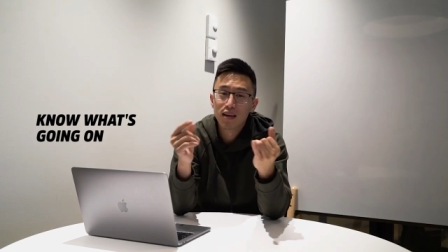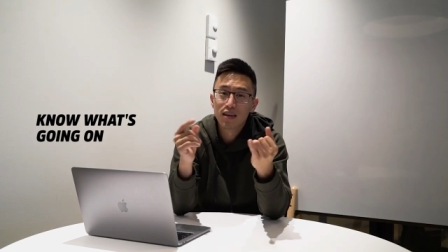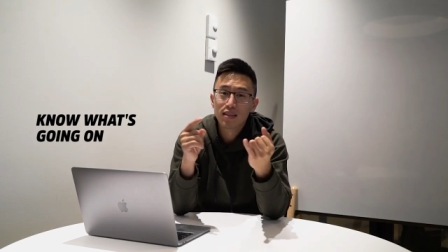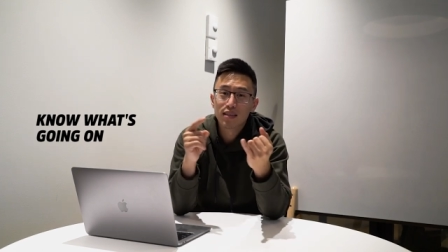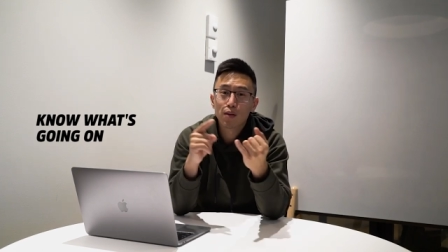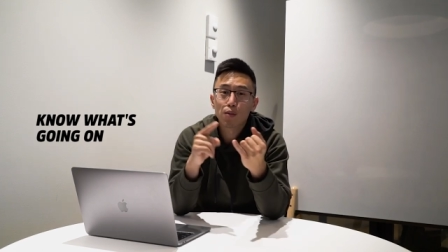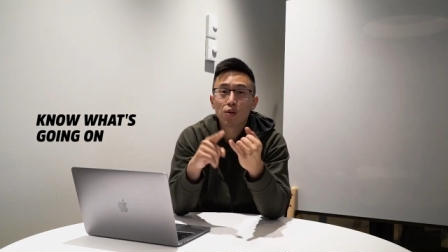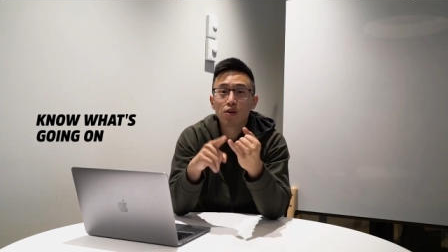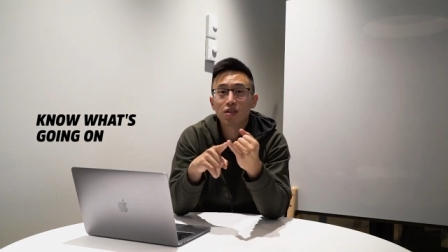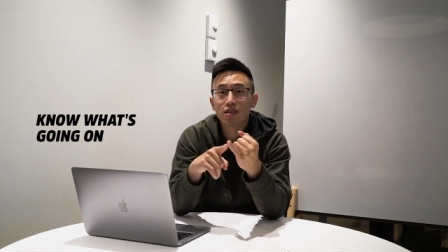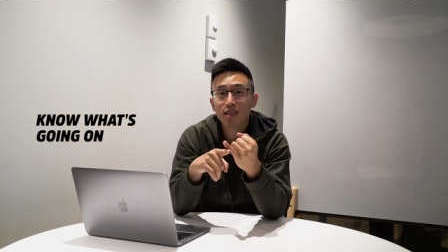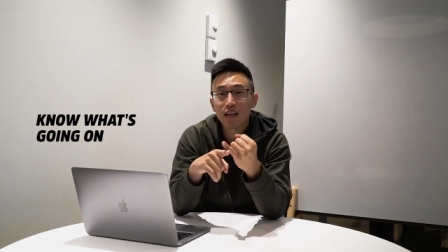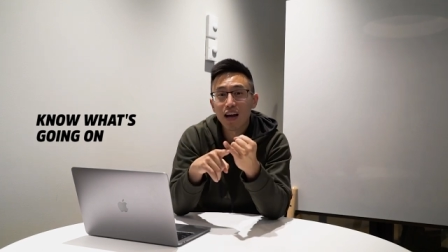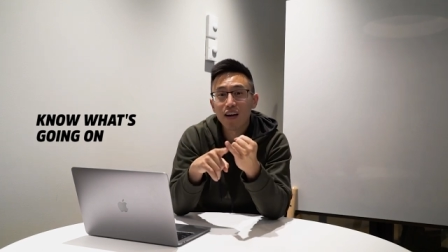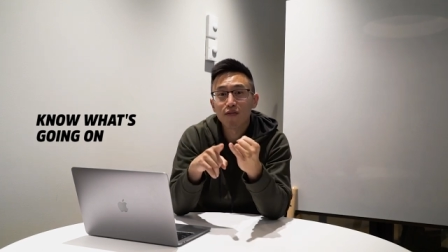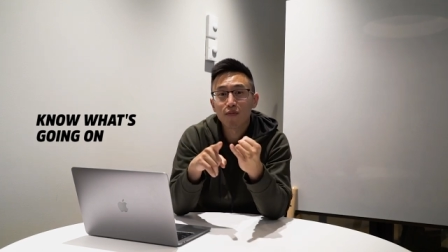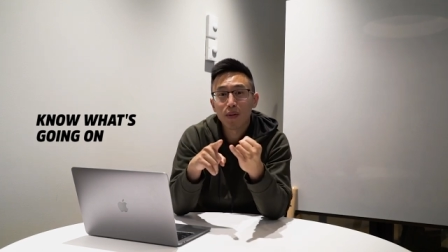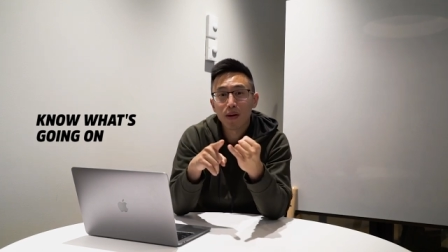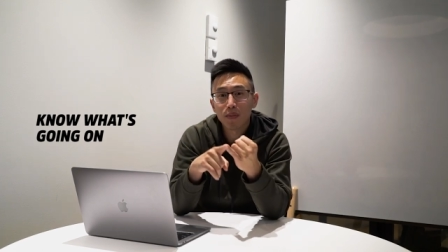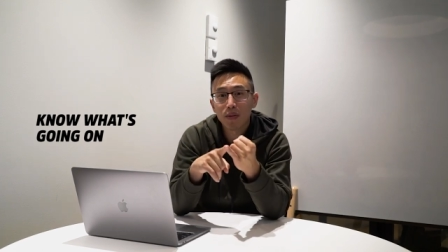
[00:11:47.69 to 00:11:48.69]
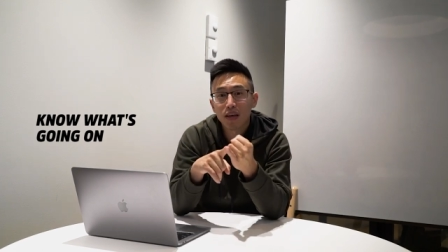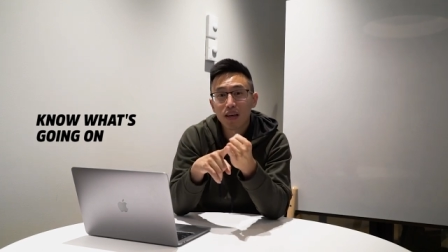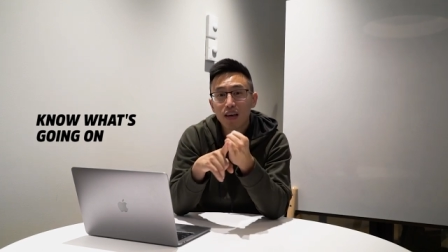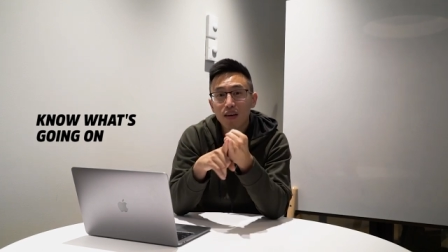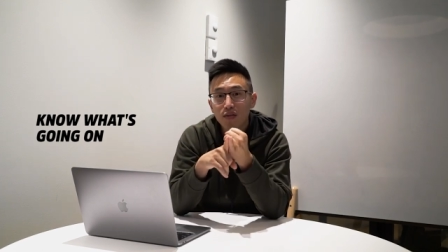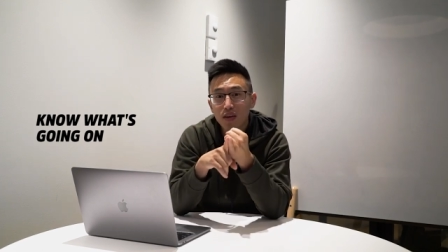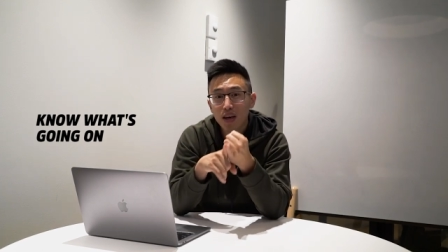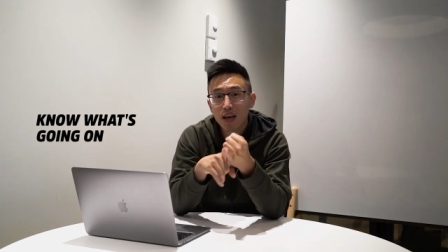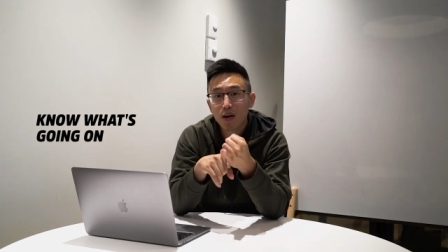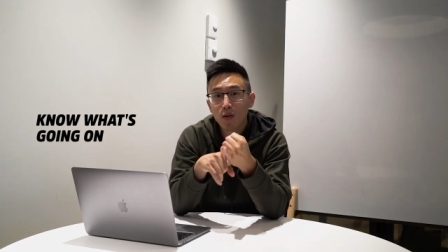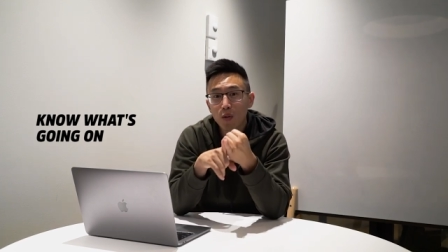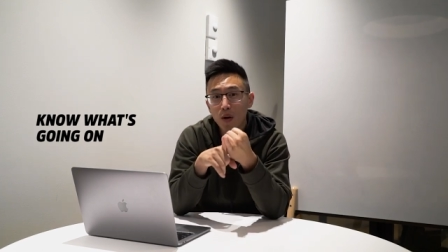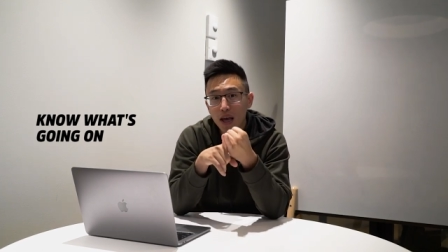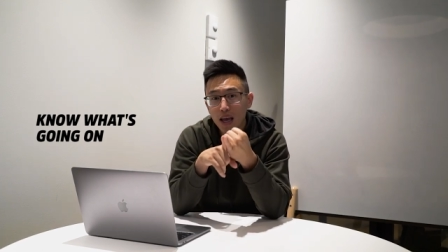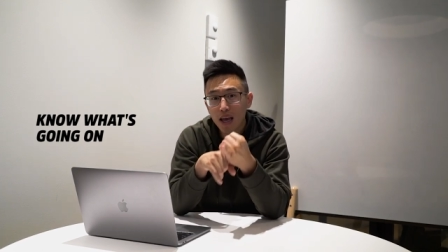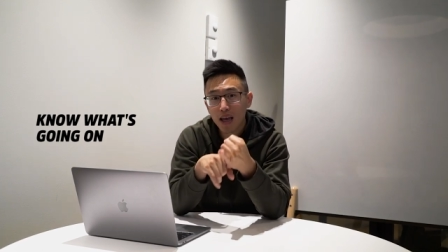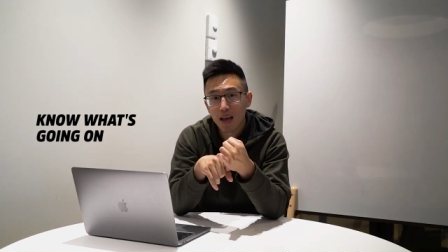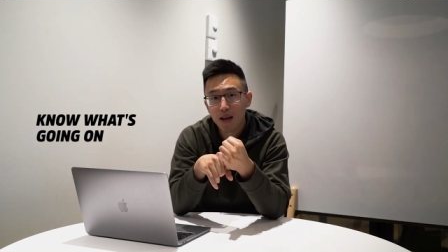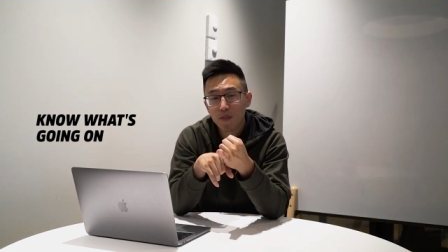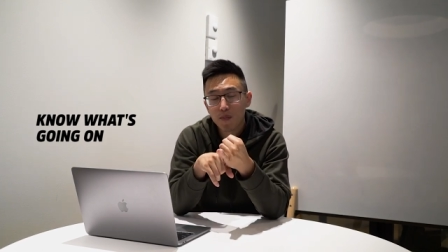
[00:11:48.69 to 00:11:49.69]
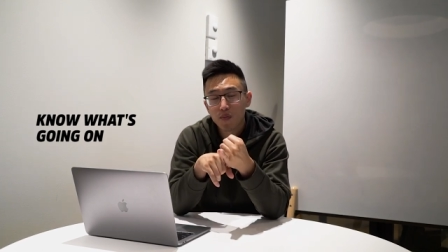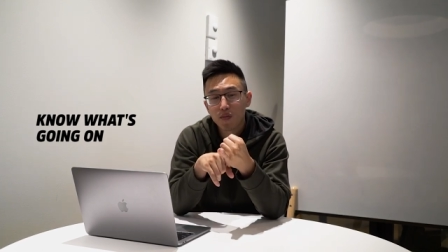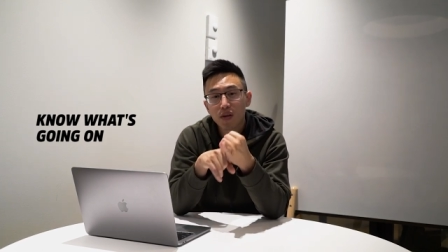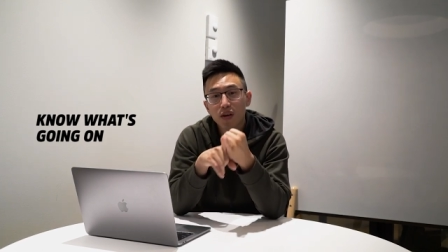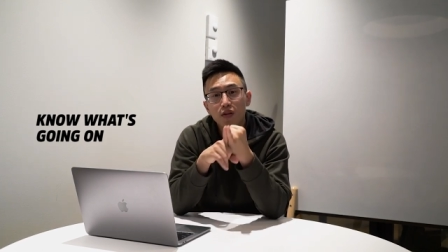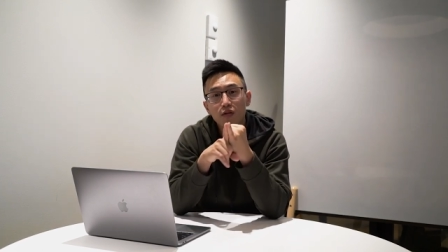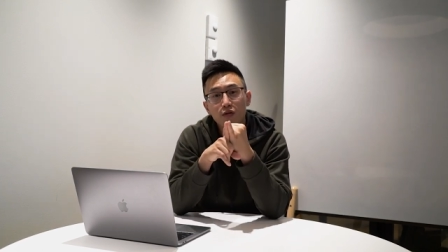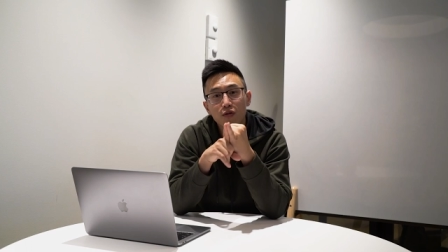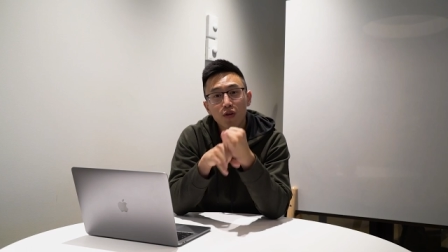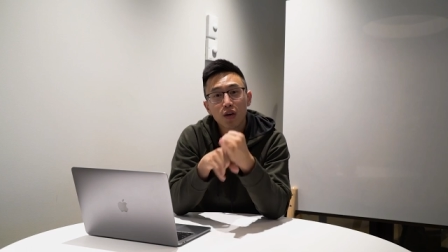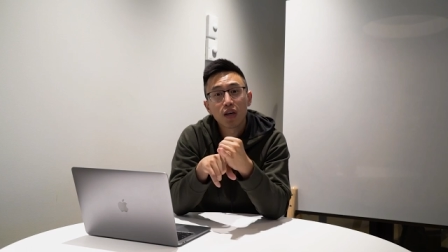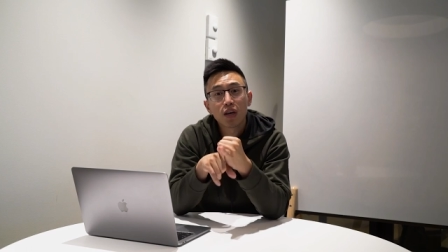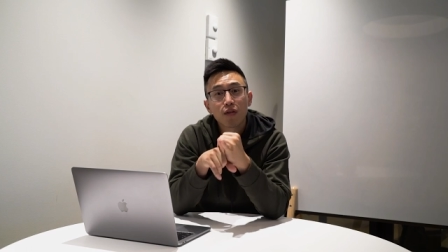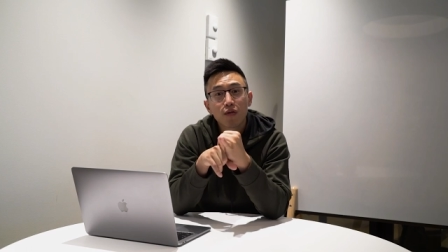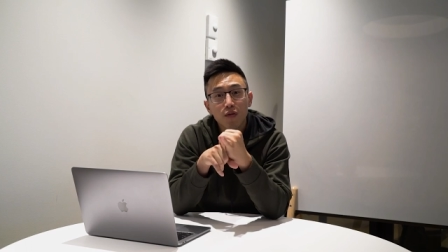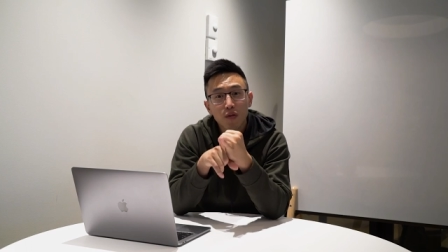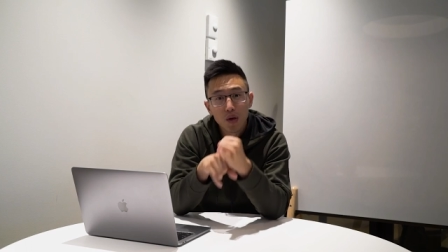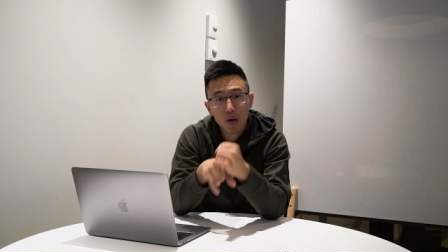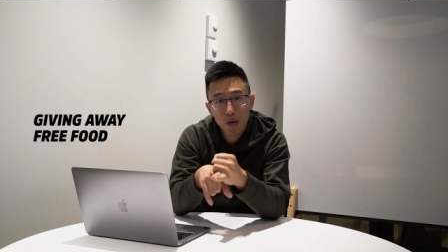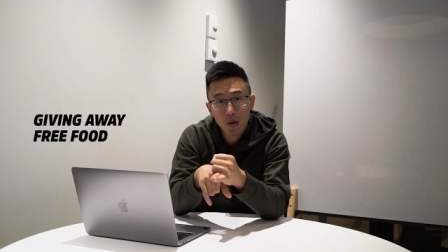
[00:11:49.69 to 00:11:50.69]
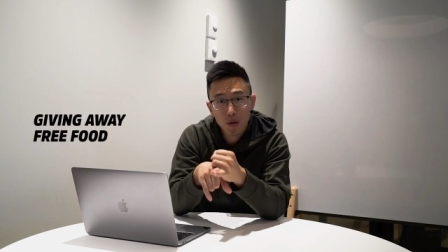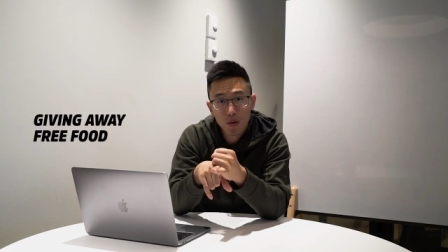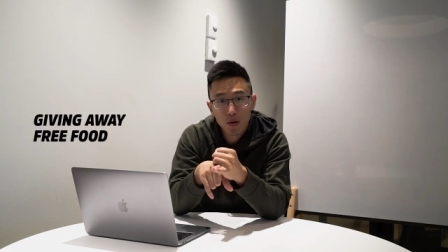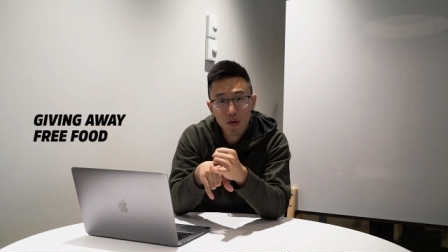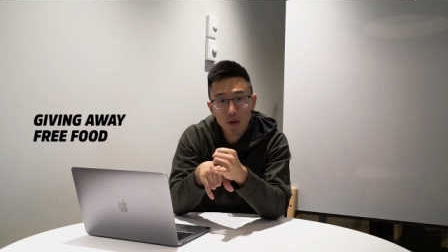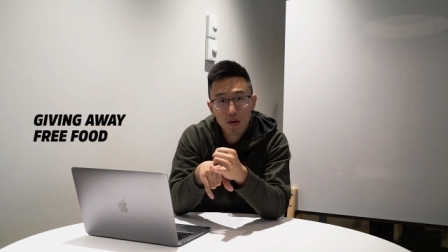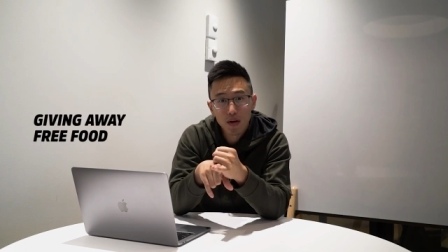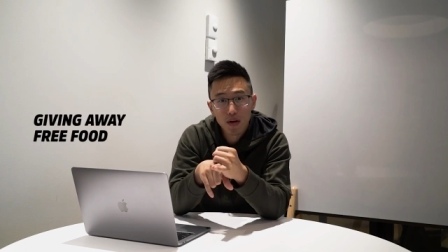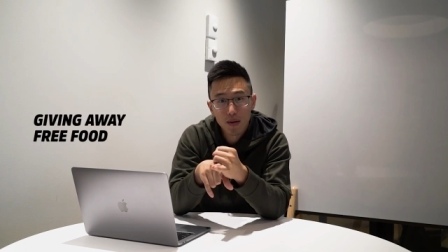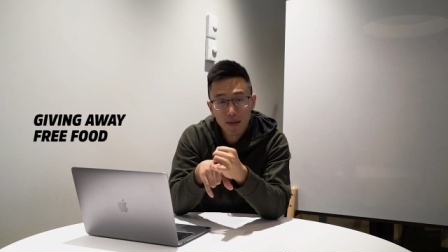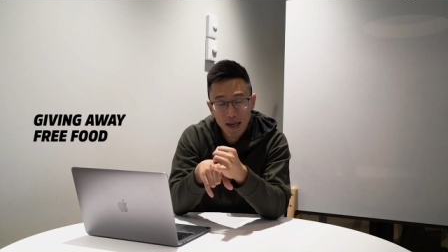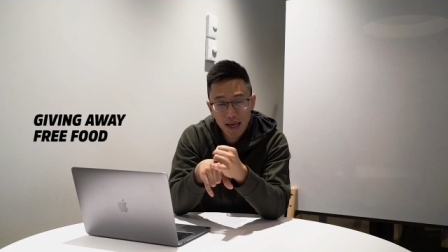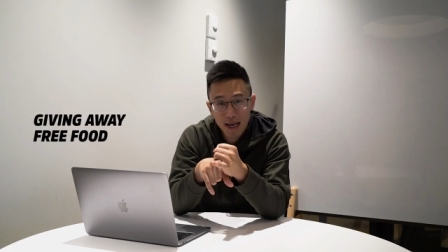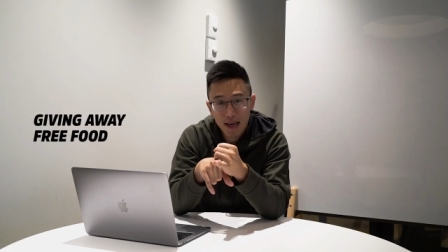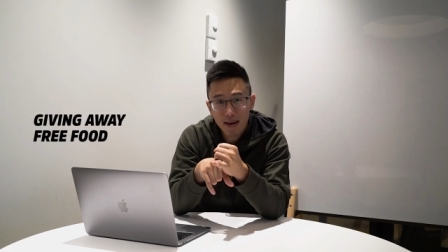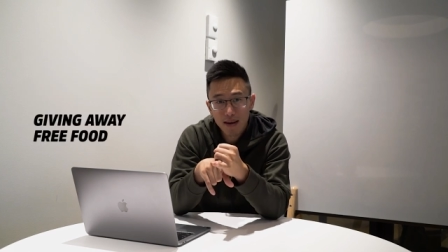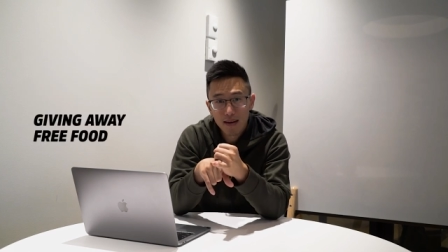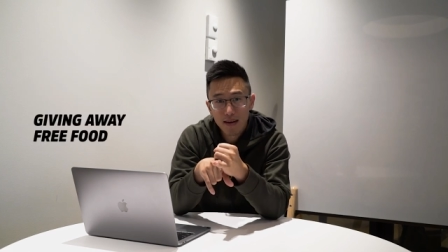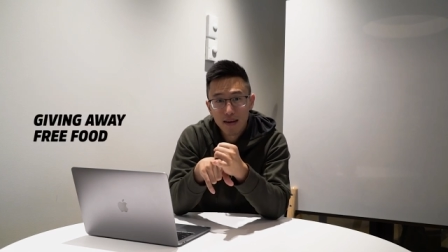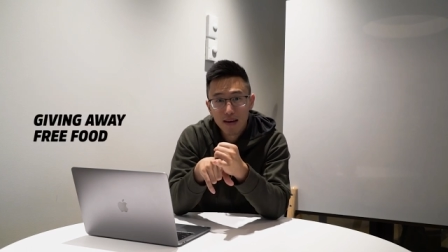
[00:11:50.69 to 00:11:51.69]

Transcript: some of your staff might be giving away free food okay